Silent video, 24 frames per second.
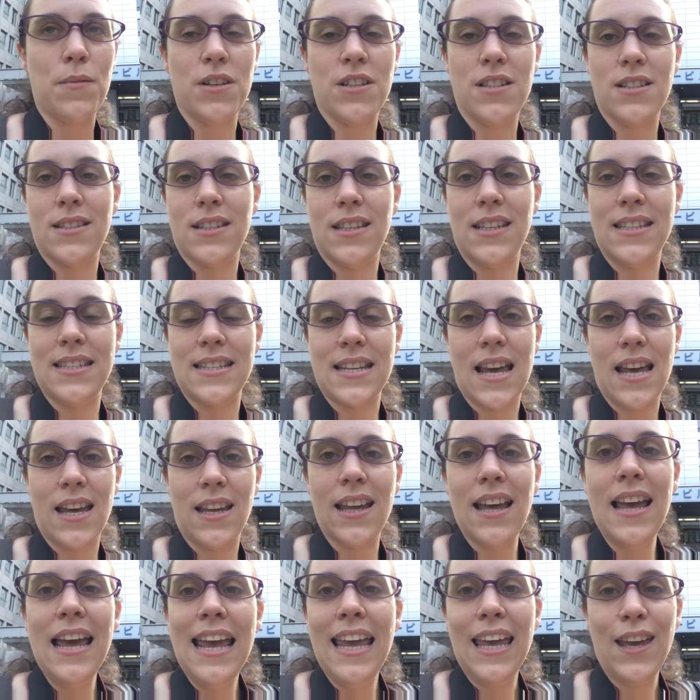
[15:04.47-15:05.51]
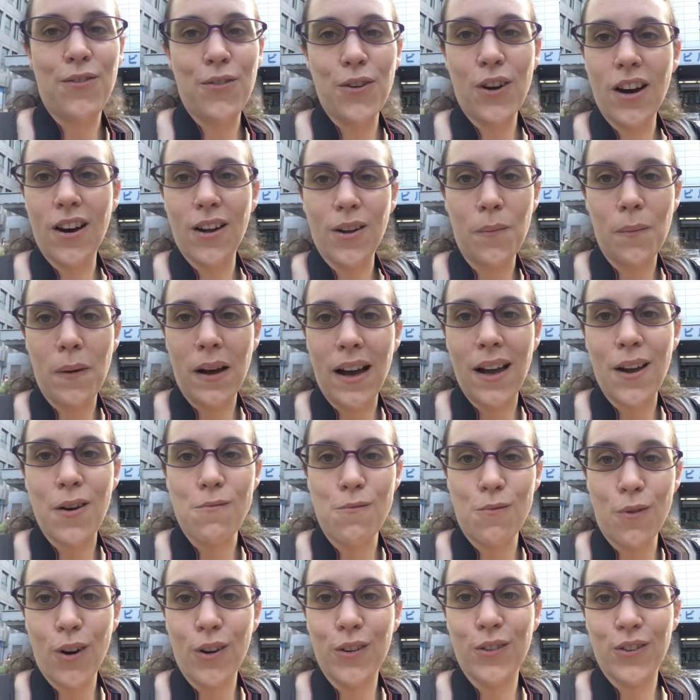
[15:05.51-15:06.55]
And he said, if you gotta buy
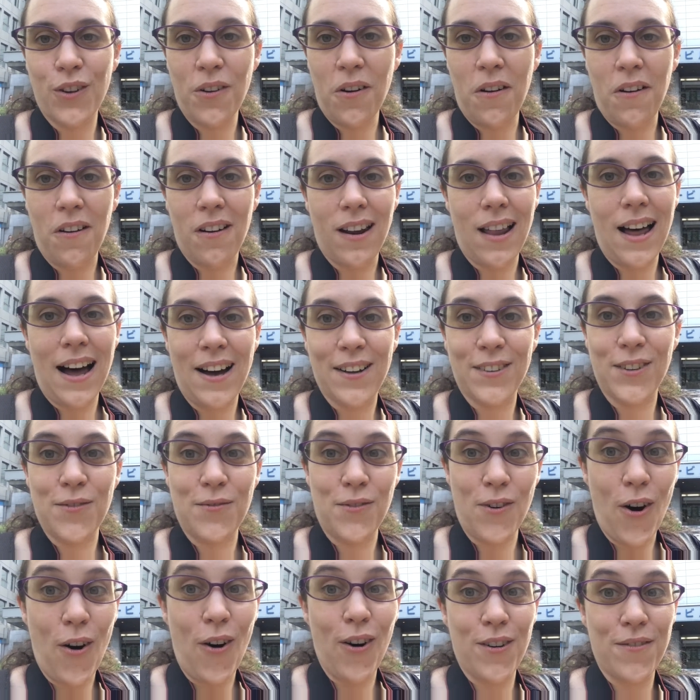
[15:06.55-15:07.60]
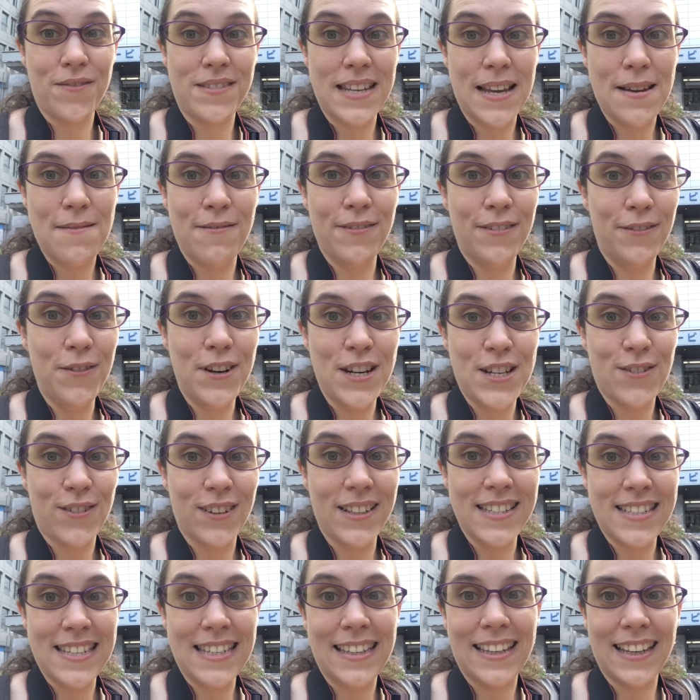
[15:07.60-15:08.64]
one doll out of all of them, which one
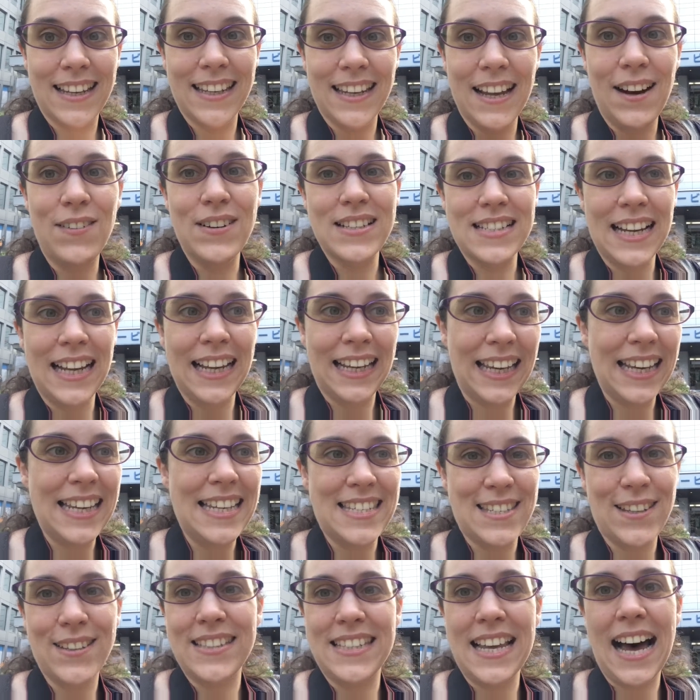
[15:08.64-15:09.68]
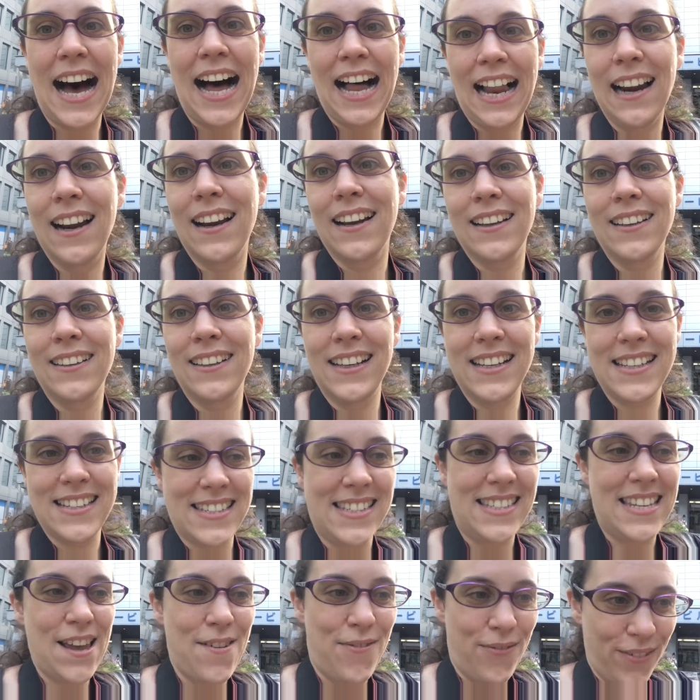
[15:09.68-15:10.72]
is it? And I was like, it's a doll. It's
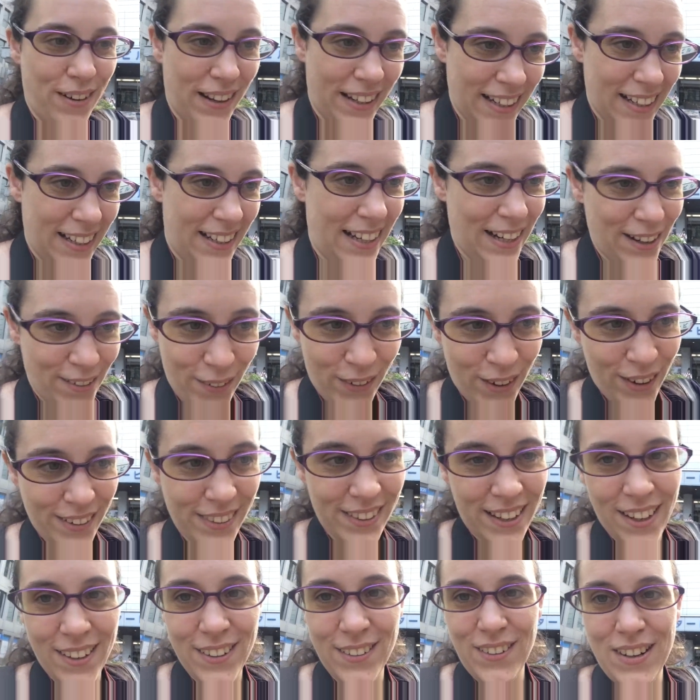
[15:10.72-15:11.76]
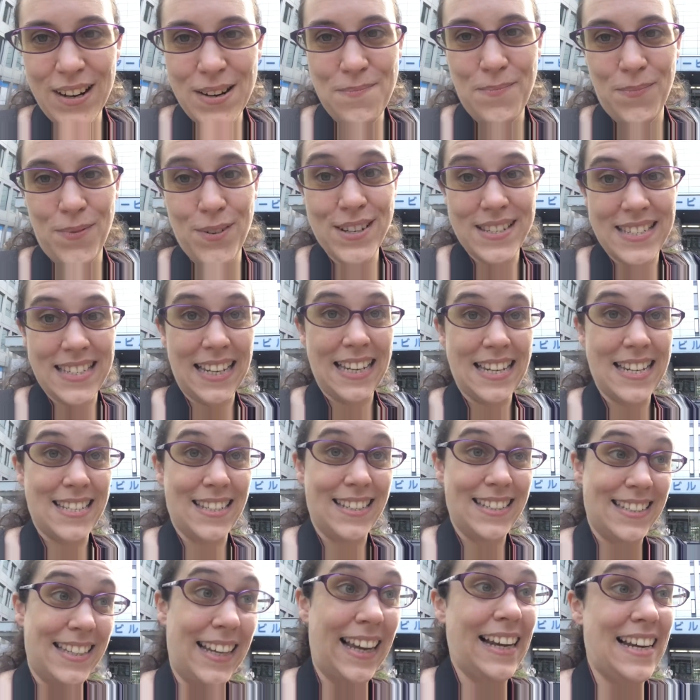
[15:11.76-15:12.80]
definitely 100% a
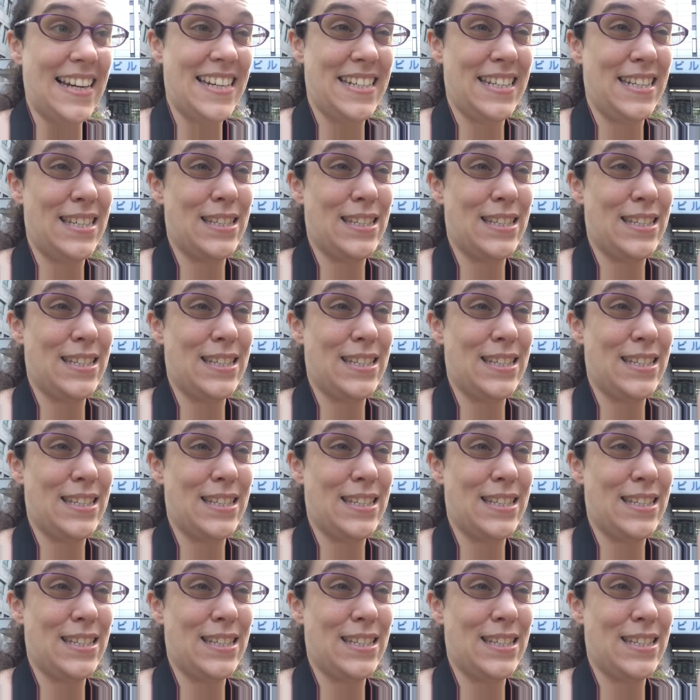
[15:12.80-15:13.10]
doll.